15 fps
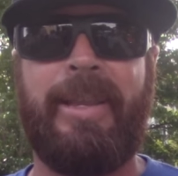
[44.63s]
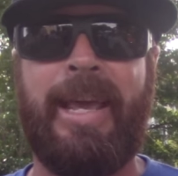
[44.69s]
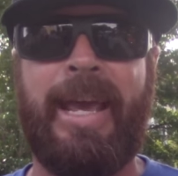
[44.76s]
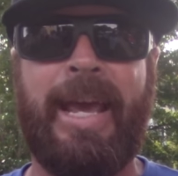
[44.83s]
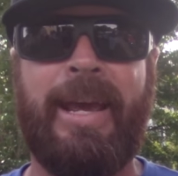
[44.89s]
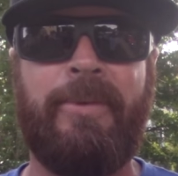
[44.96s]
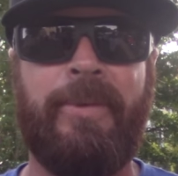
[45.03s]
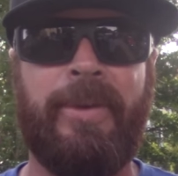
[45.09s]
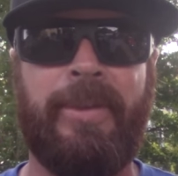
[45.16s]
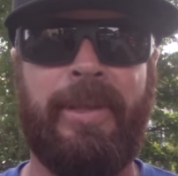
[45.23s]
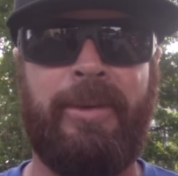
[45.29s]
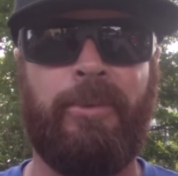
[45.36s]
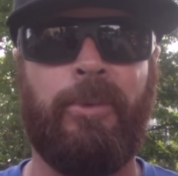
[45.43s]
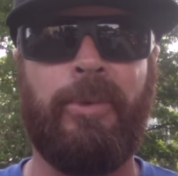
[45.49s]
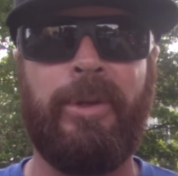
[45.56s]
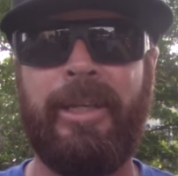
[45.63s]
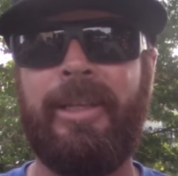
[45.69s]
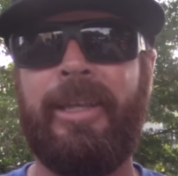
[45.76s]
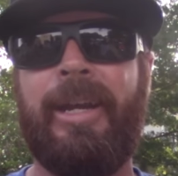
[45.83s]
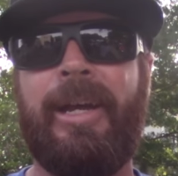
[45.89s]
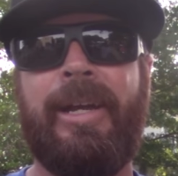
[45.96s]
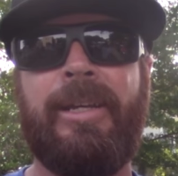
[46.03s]
that with a
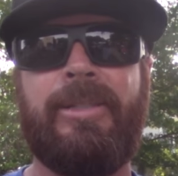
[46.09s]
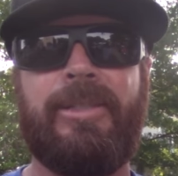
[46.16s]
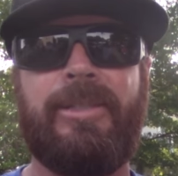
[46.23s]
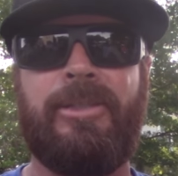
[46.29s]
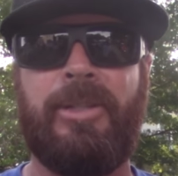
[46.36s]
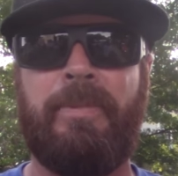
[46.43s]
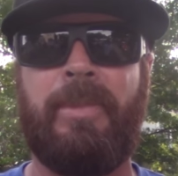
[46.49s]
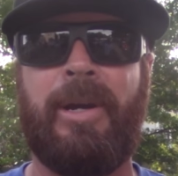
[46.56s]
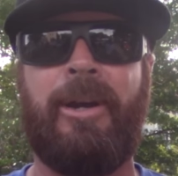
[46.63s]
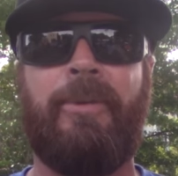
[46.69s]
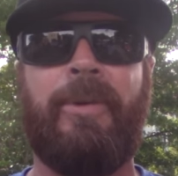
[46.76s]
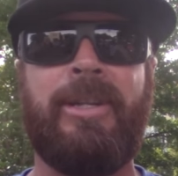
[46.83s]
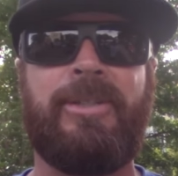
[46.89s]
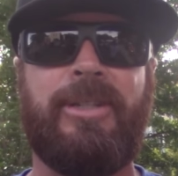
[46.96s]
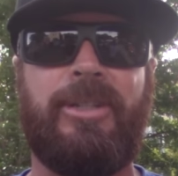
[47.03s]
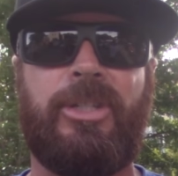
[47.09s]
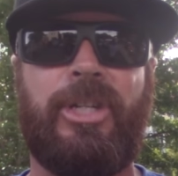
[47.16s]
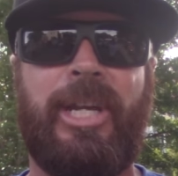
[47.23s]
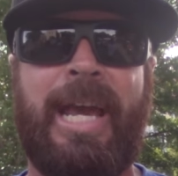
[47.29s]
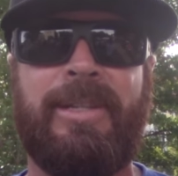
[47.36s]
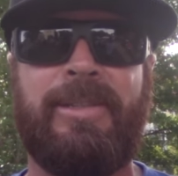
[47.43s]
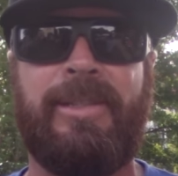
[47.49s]
really nice Jim Meyer Racing
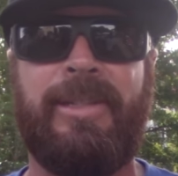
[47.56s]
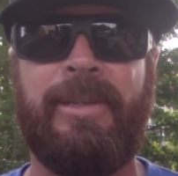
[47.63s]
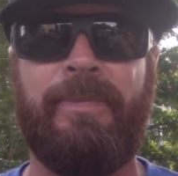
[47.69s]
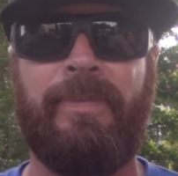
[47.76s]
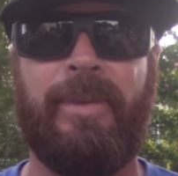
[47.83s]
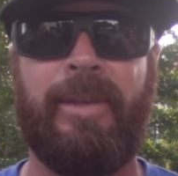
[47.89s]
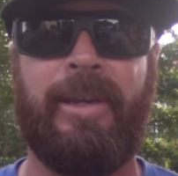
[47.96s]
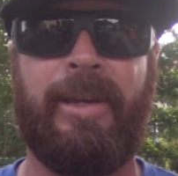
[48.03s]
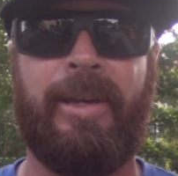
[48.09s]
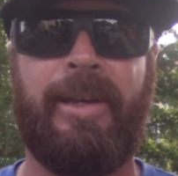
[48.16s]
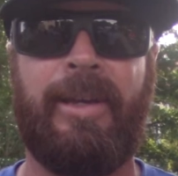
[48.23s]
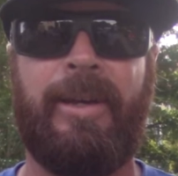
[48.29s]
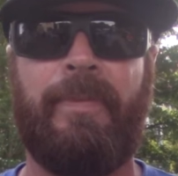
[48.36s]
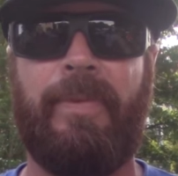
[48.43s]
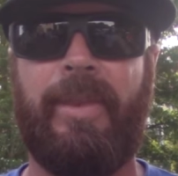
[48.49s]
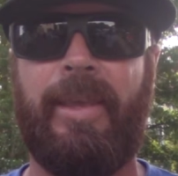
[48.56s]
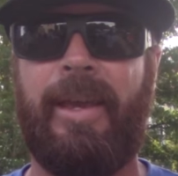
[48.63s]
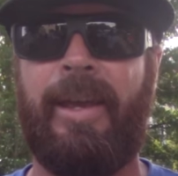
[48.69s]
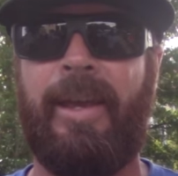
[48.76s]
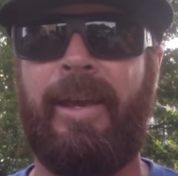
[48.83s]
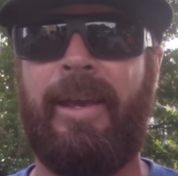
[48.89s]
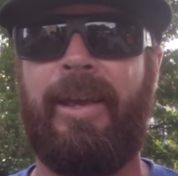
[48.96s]
chassis
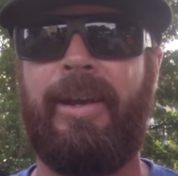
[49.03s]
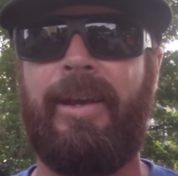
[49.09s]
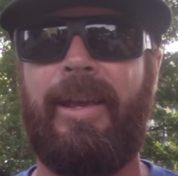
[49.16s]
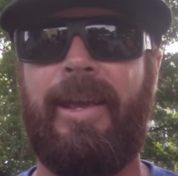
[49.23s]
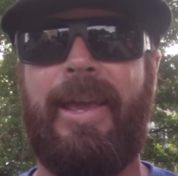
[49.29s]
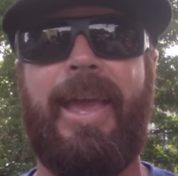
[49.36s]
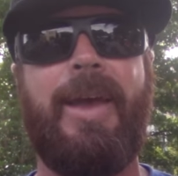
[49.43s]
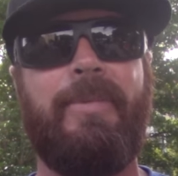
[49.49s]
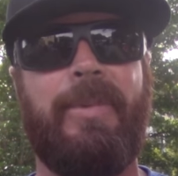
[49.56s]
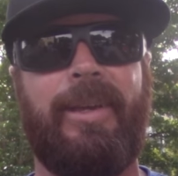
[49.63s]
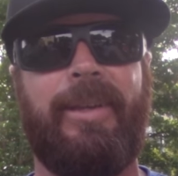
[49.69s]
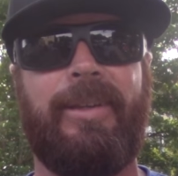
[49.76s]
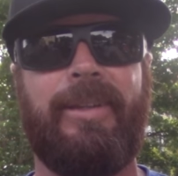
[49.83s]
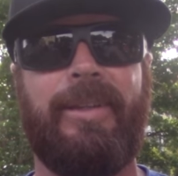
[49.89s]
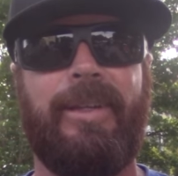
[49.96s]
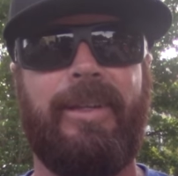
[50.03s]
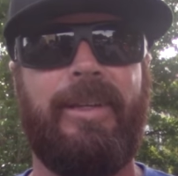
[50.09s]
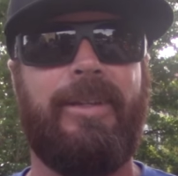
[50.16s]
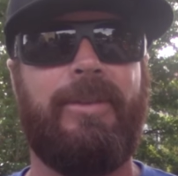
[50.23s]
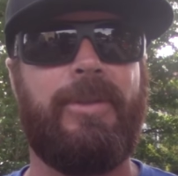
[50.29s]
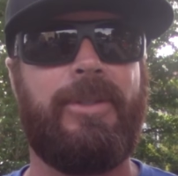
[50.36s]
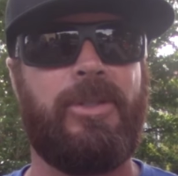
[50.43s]
and a Hemi,
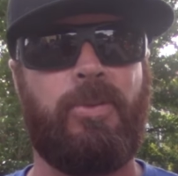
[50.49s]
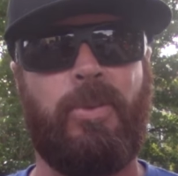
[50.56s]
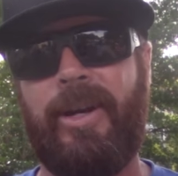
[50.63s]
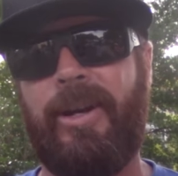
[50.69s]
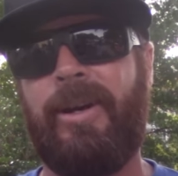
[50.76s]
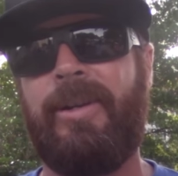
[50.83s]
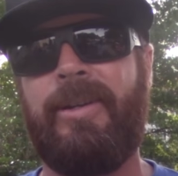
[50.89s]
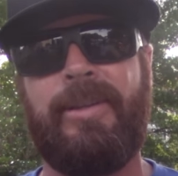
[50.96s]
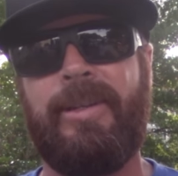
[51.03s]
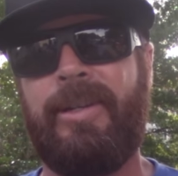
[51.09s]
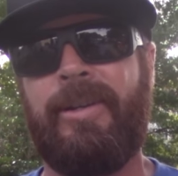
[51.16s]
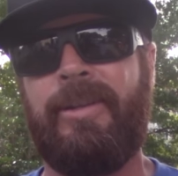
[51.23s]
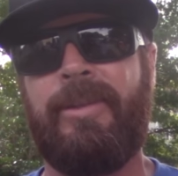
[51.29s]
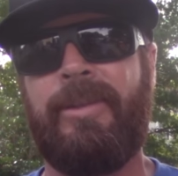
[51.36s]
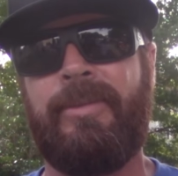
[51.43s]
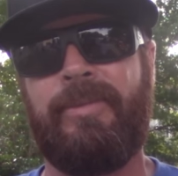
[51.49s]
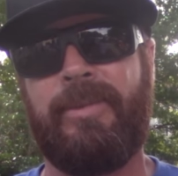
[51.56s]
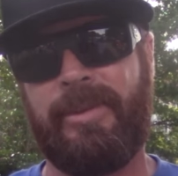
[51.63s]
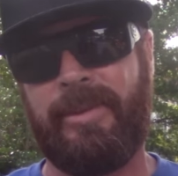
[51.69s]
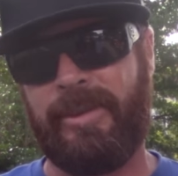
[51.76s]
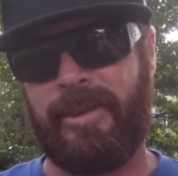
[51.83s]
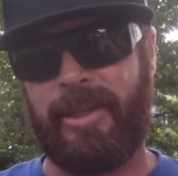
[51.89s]
which is weird. You
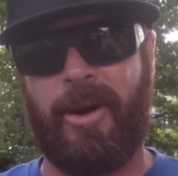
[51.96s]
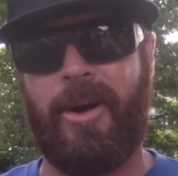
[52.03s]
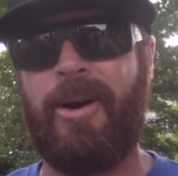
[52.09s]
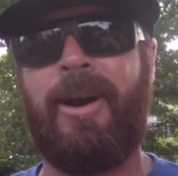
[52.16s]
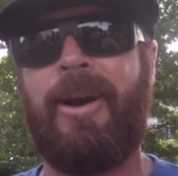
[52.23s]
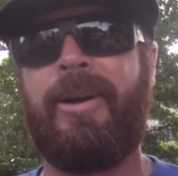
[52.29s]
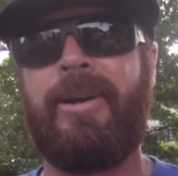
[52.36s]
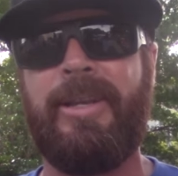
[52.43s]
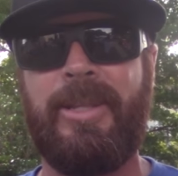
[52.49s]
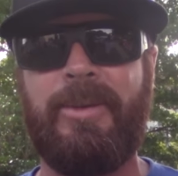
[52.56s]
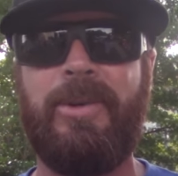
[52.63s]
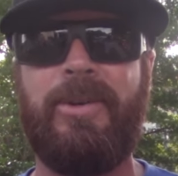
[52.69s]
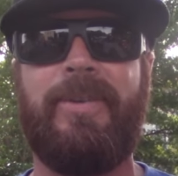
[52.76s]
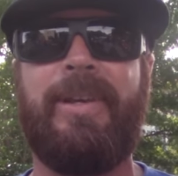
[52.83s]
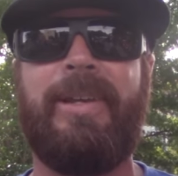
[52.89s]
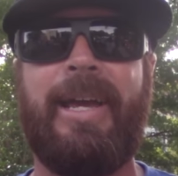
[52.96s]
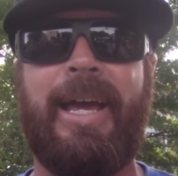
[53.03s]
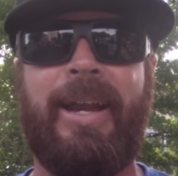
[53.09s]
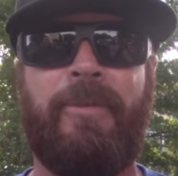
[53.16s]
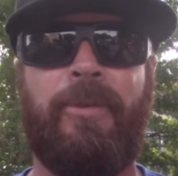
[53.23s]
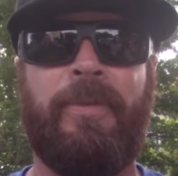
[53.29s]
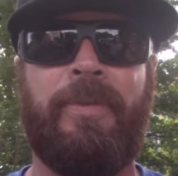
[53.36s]
know, the car in the movie
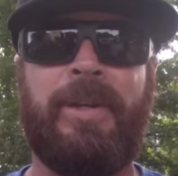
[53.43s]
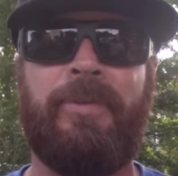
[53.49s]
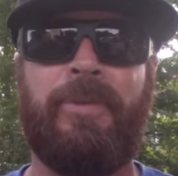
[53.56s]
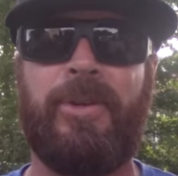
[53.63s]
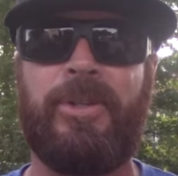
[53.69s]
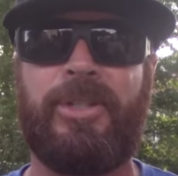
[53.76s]
had a 454